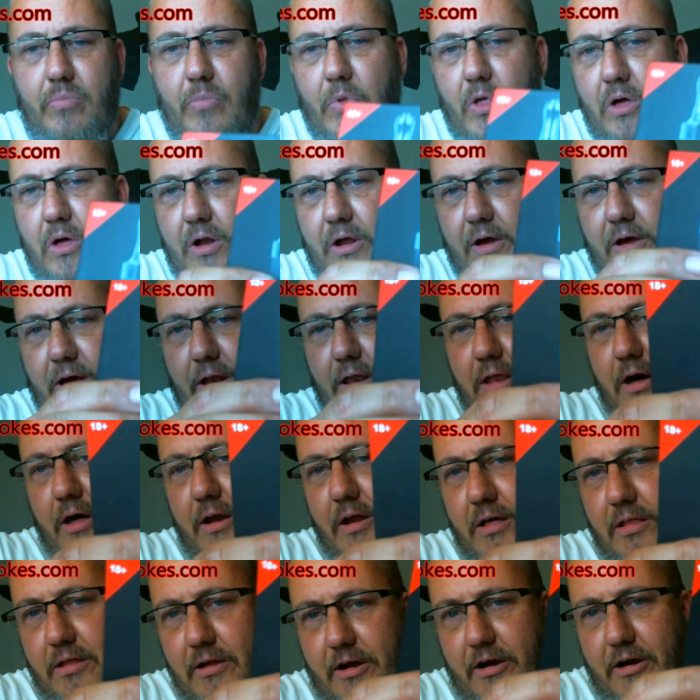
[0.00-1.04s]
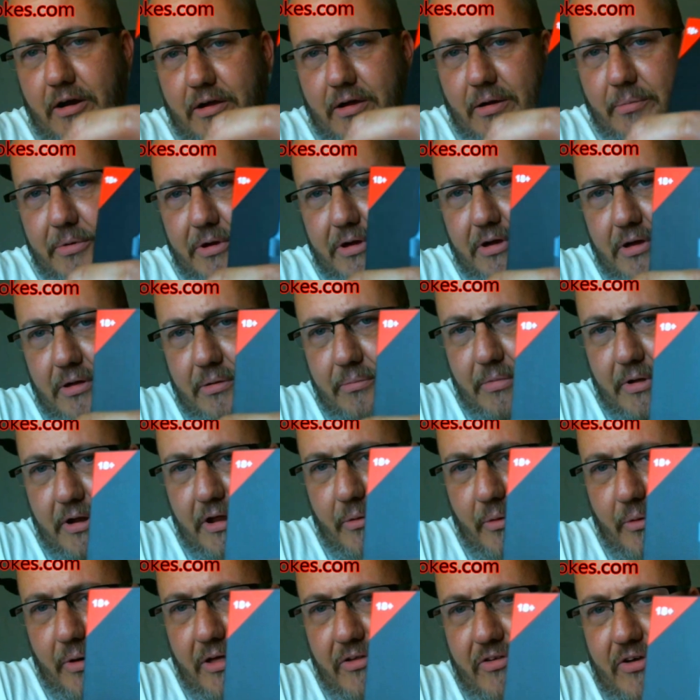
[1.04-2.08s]
and I got a lot of glare coming in, but
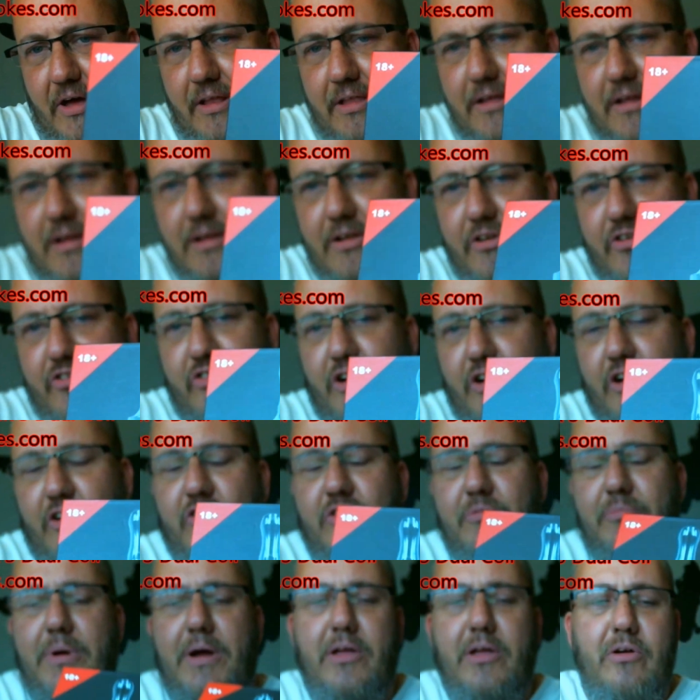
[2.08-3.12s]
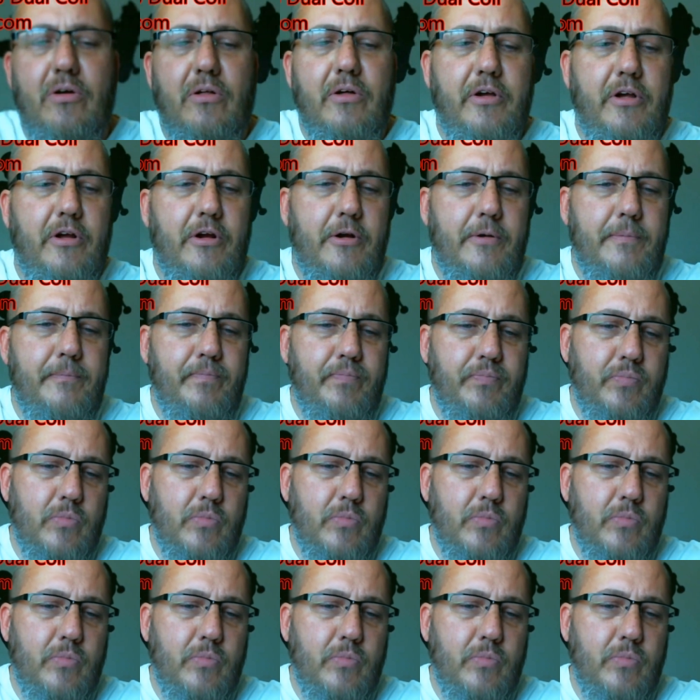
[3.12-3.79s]
anyway, it's got a little instruction manual here.